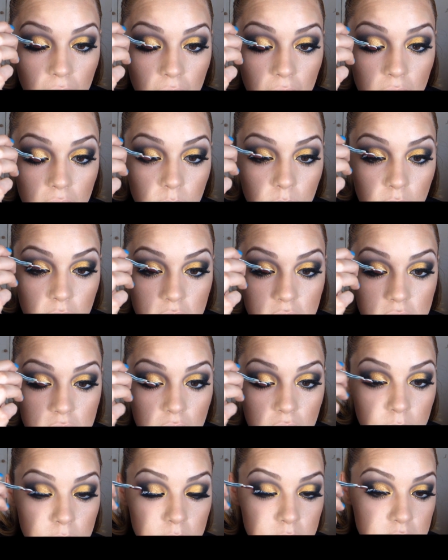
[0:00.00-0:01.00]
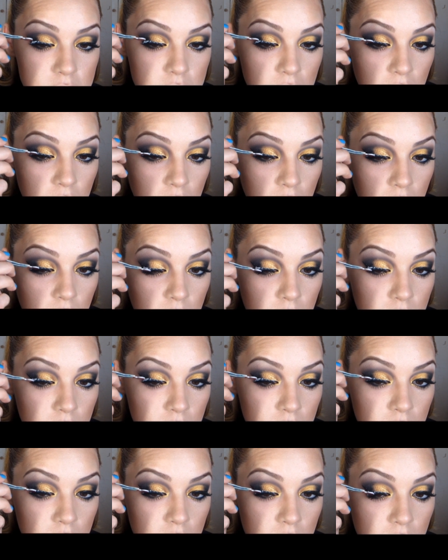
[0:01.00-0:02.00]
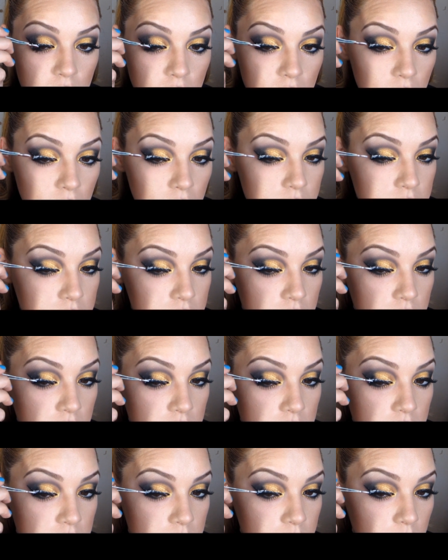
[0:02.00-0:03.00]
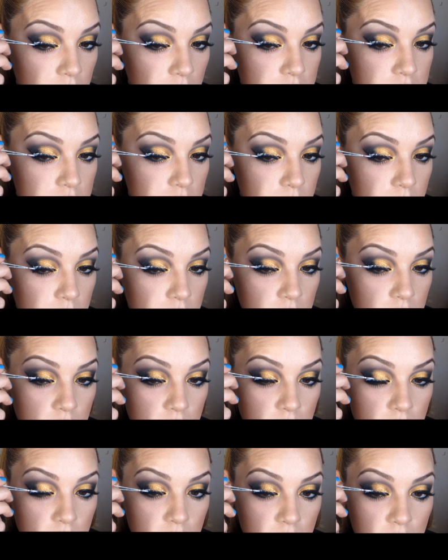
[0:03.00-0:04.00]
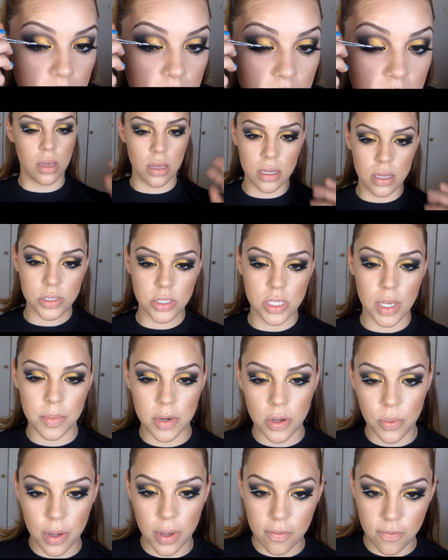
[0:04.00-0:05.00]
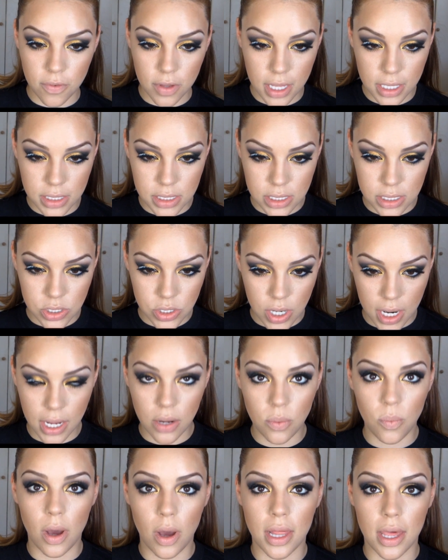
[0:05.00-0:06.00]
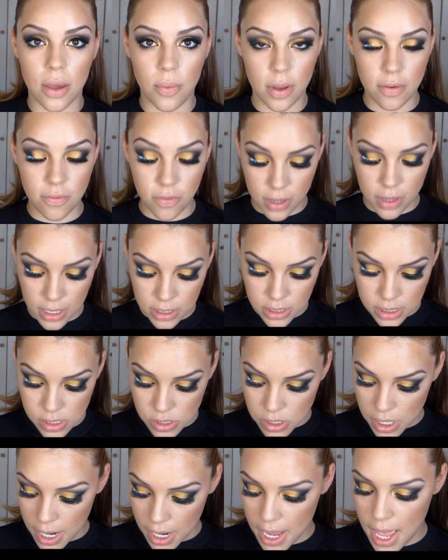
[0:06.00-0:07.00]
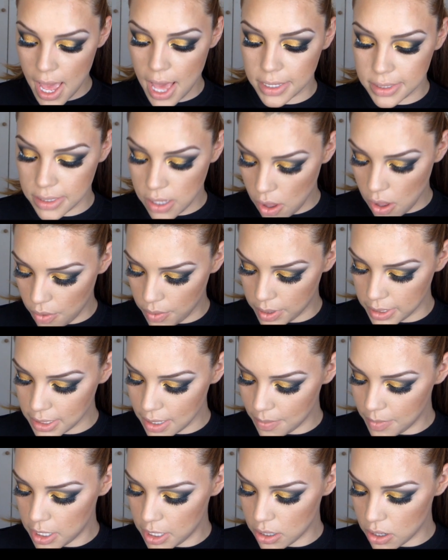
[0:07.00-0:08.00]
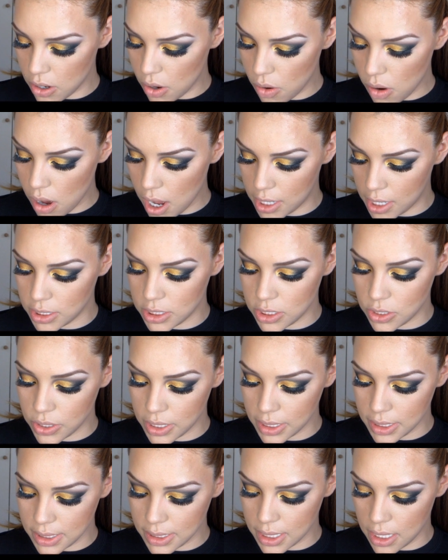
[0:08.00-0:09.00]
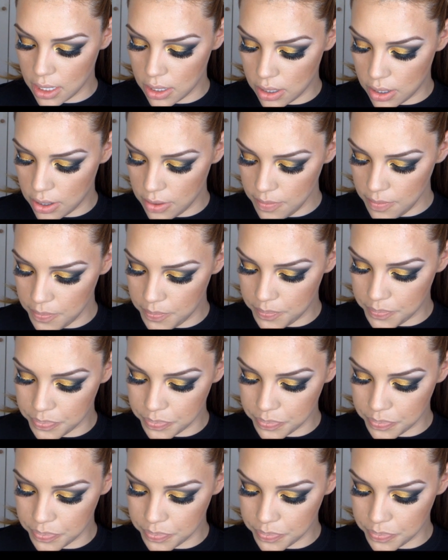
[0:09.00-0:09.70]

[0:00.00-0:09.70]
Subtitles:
And push them down as close as possible. So I'm going to wait for that to dry, and while I wait for that to dry, as always, I'm going to go on to concealer.